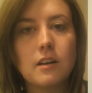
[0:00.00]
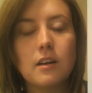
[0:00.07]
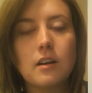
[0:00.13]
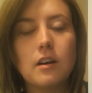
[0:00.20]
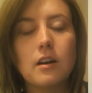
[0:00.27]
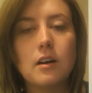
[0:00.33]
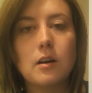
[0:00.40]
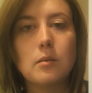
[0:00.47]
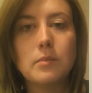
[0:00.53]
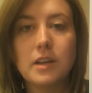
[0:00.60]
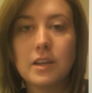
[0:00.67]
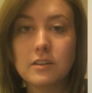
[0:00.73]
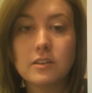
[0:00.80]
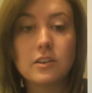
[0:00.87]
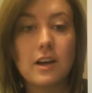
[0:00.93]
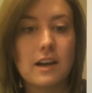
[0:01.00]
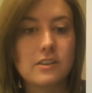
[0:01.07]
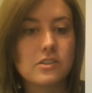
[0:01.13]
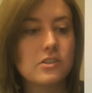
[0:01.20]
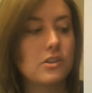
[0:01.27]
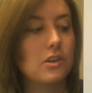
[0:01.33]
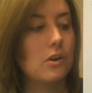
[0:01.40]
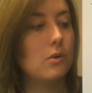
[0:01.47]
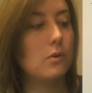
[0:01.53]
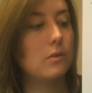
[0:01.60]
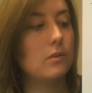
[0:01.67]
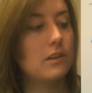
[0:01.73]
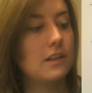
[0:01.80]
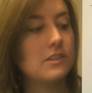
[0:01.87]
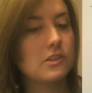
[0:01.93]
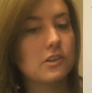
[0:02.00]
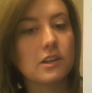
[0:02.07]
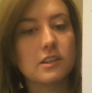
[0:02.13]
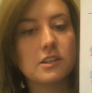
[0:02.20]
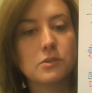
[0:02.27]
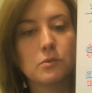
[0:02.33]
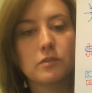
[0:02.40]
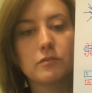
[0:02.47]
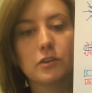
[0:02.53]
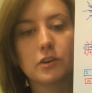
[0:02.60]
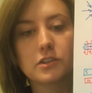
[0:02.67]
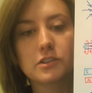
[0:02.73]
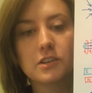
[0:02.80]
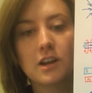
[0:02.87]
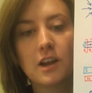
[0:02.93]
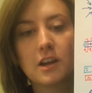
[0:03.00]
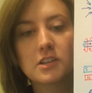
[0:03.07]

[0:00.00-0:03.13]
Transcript: in class. So let's look at this one first.